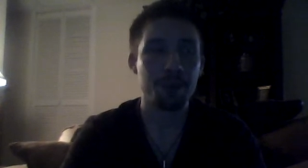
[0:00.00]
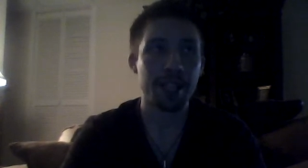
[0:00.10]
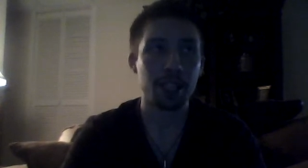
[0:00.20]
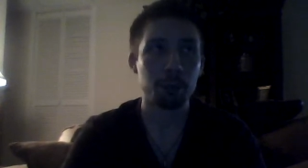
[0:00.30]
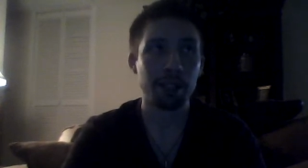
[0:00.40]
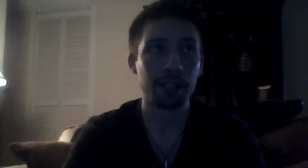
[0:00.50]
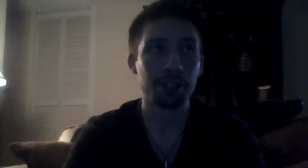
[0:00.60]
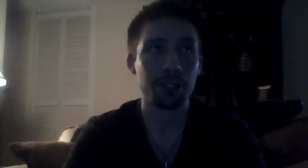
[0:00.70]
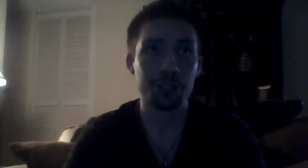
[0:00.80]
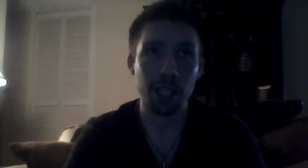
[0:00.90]

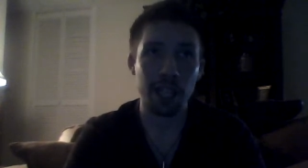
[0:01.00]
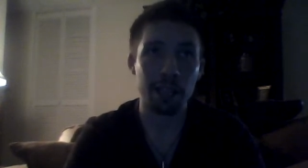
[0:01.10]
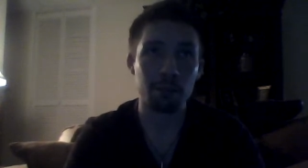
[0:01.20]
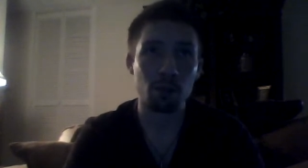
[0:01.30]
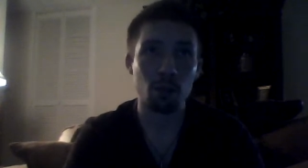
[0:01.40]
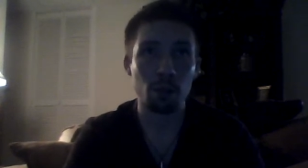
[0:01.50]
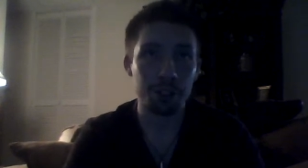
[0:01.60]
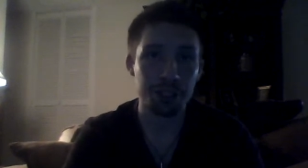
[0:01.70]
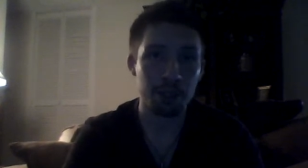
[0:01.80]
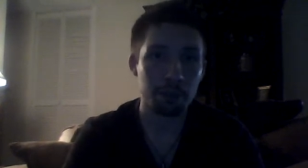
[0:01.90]
experienced the same or
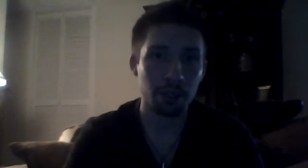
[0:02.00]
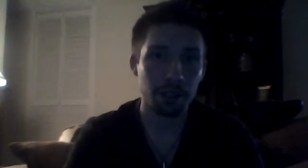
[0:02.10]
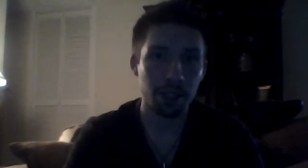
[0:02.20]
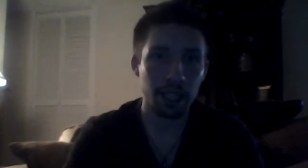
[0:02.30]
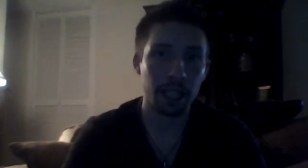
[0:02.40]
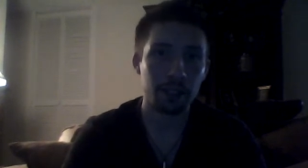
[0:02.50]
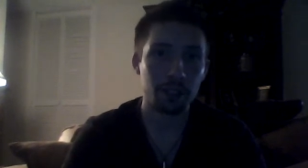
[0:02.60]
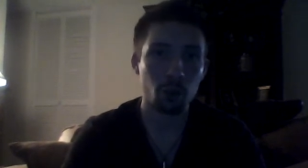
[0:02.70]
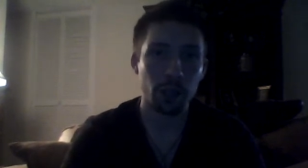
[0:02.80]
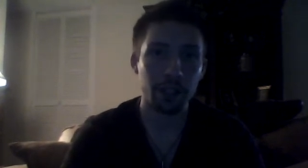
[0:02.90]
similar
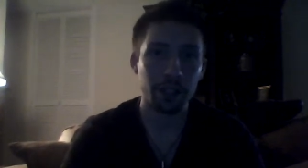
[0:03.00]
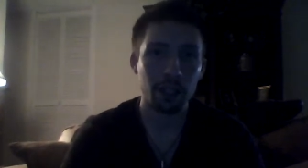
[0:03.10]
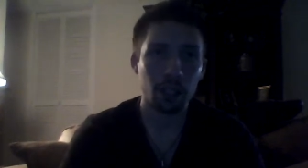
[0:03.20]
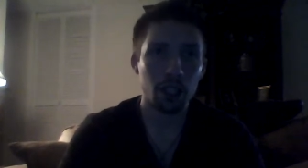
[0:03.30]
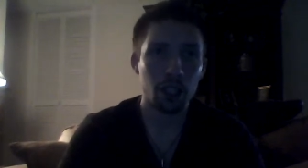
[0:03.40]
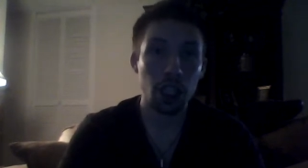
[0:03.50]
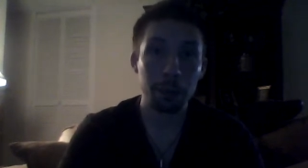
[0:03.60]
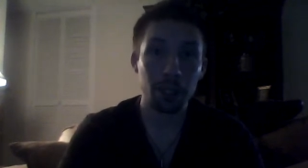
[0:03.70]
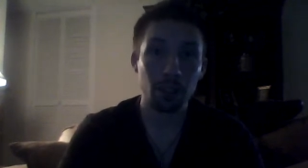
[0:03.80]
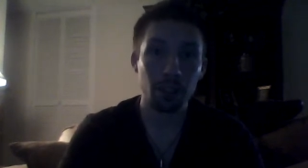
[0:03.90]
things with
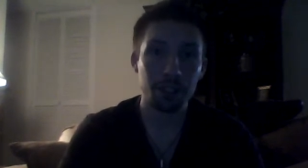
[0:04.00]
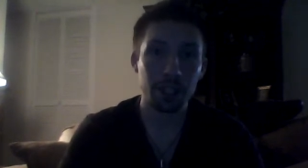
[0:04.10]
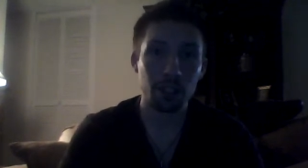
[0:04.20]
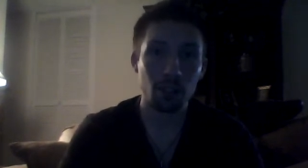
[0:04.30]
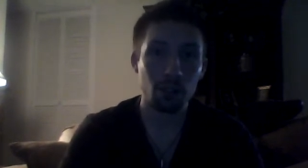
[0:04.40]
common courtesy,